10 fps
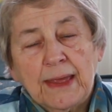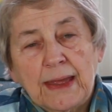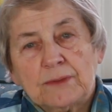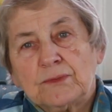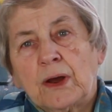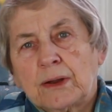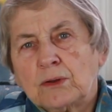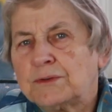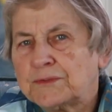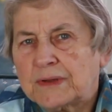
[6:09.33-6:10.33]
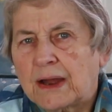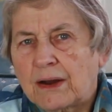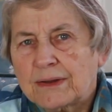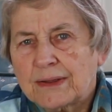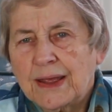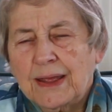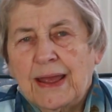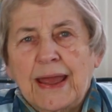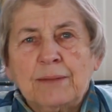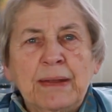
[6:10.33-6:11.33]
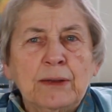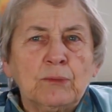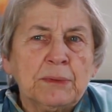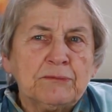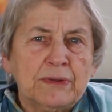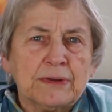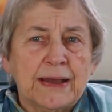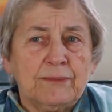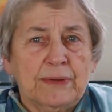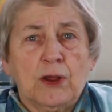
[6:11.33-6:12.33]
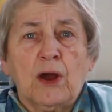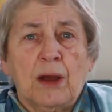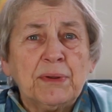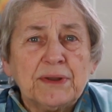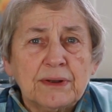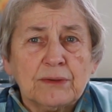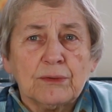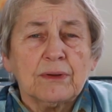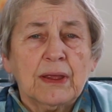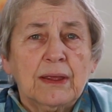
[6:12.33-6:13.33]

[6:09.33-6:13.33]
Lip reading: It's not a good start. And many women feel kind of incompetent or